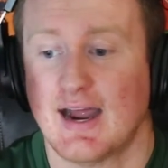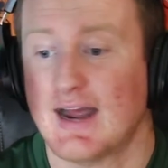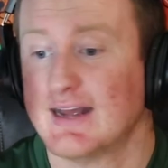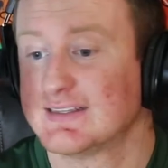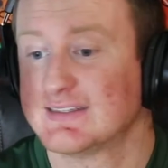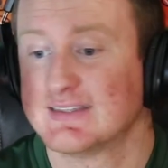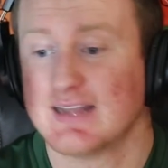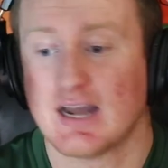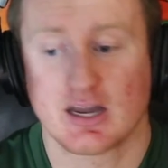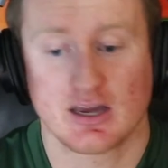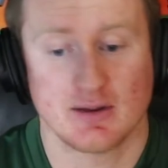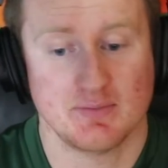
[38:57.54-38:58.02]

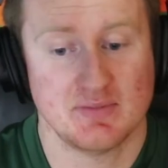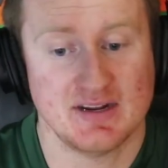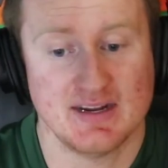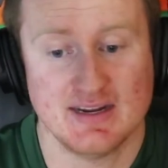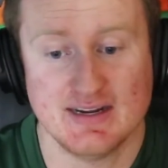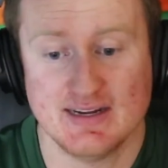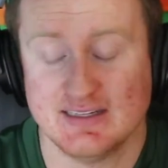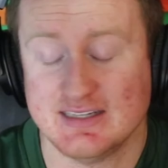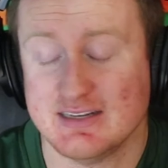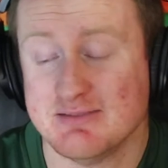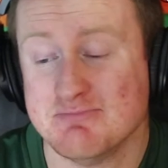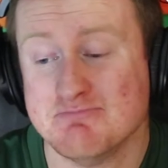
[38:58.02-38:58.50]
That's not going to
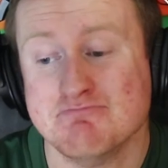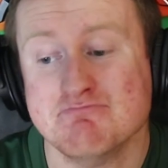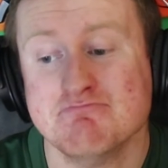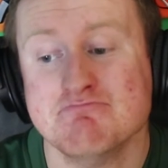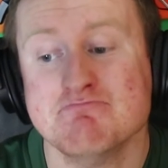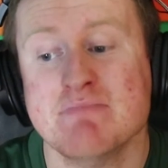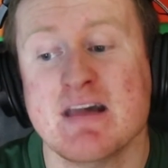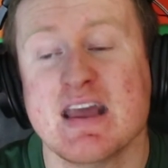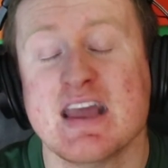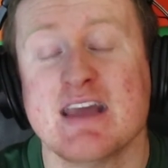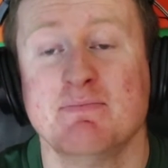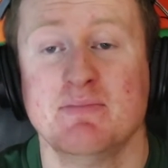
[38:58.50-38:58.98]
be easy.
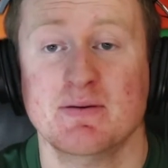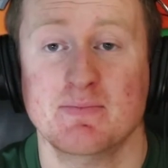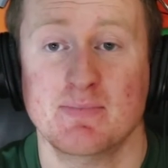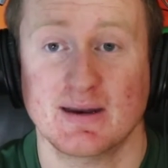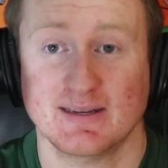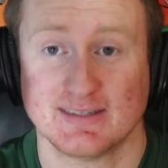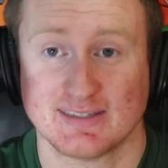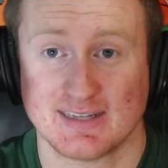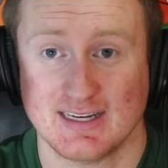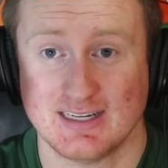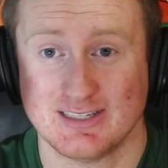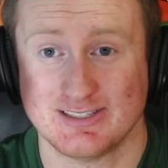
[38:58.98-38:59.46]
Maybe
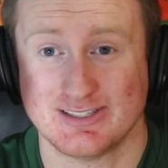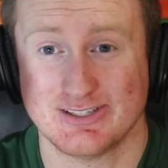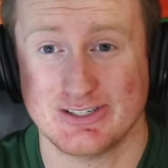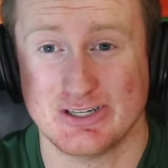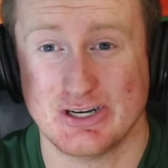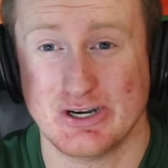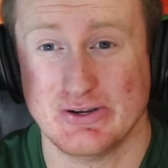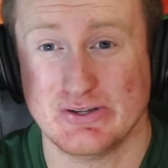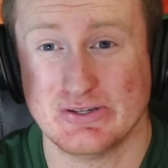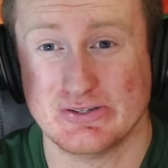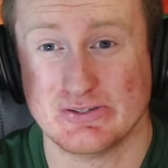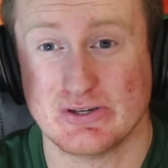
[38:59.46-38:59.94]
best case
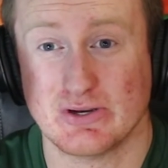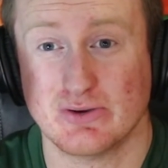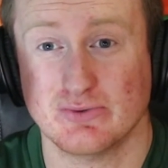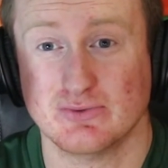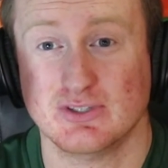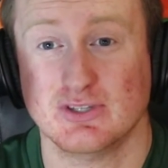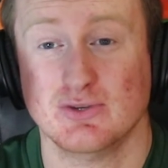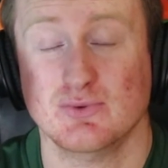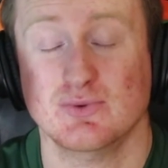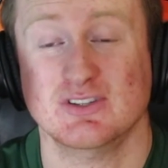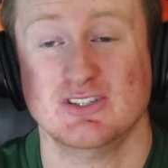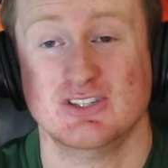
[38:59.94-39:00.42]
scenario, go
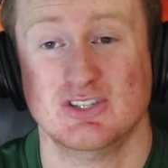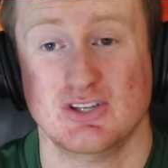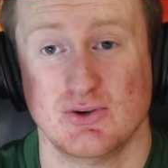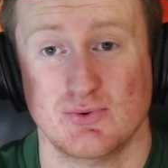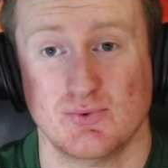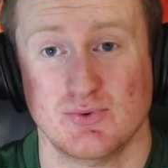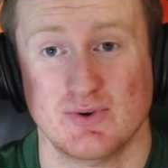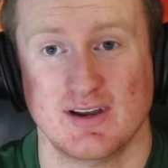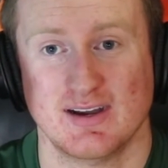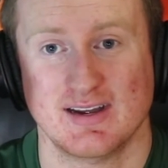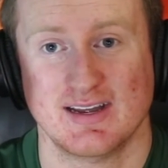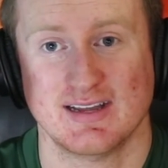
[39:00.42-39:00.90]

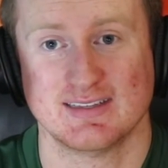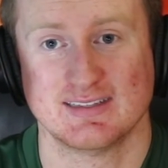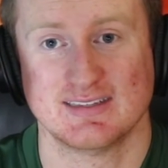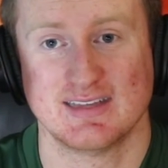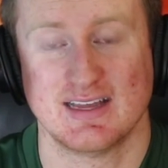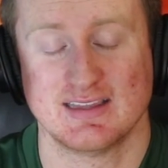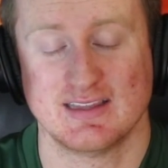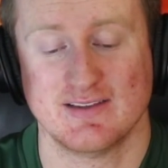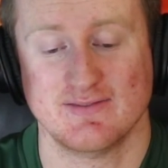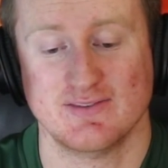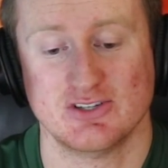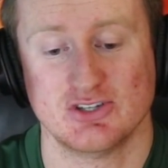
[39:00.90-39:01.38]
2-2
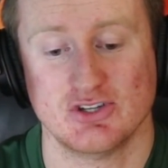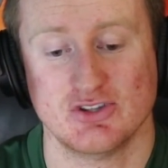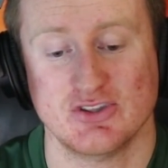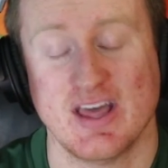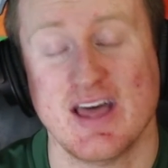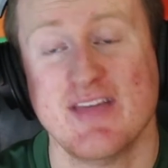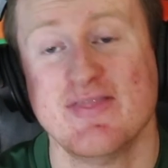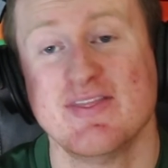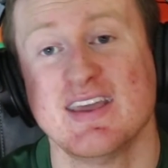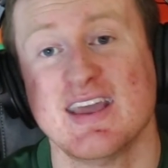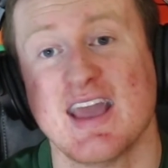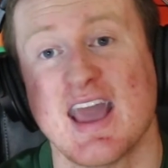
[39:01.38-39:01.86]
against that division.
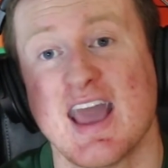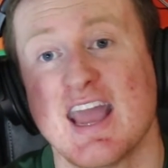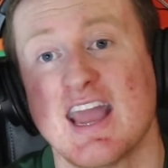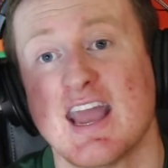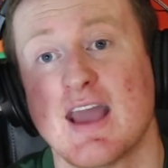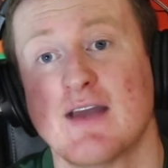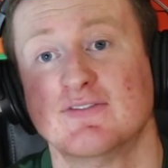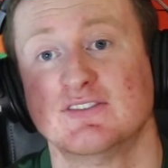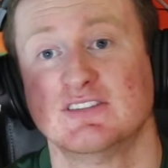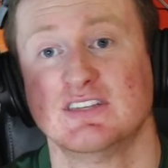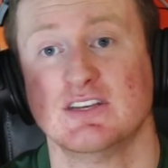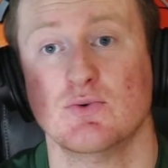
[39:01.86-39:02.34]
Then the
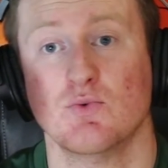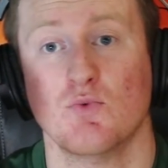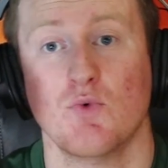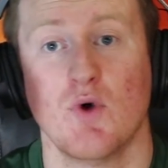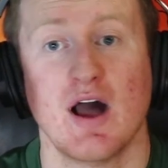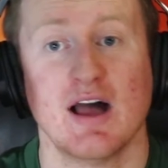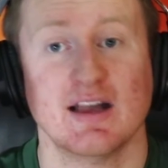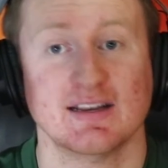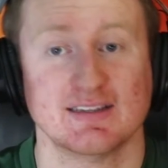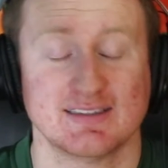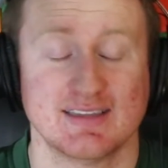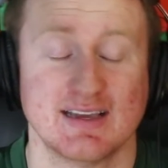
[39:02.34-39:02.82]
AFC
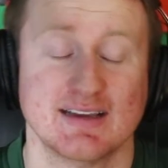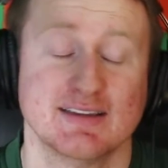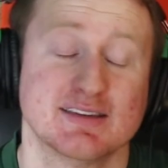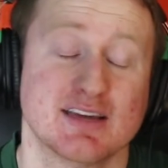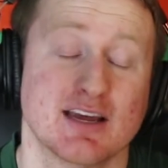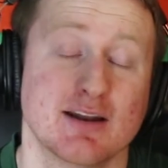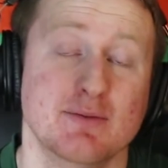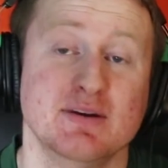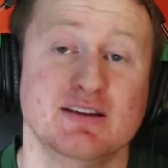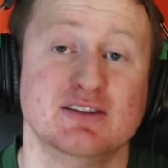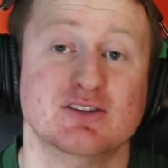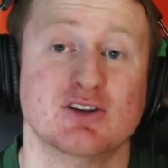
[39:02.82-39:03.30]
West,
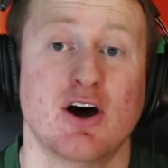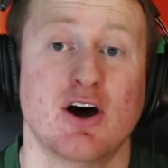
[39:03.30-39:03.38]
that's going to be